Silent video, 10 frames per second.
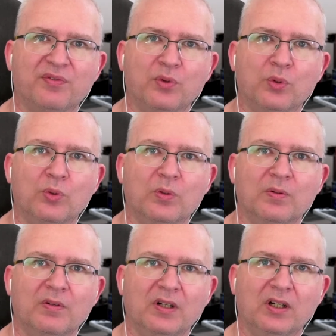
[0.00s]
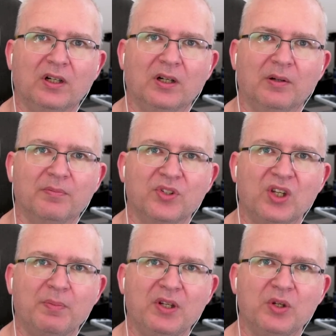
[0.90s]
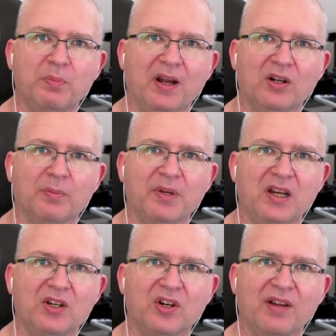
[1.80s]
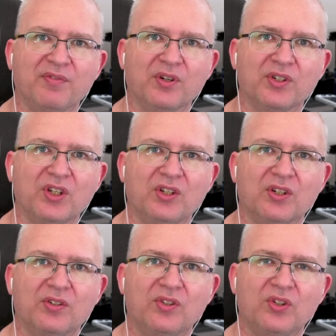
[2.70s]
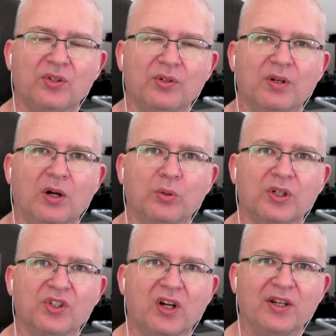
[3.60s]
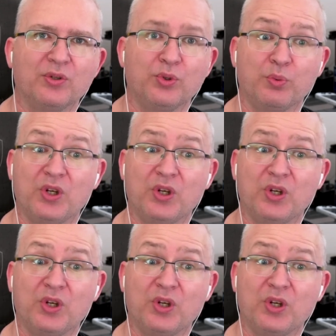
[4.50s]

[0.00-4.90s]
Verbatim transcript: the full um, CPU power being diverted to older titles,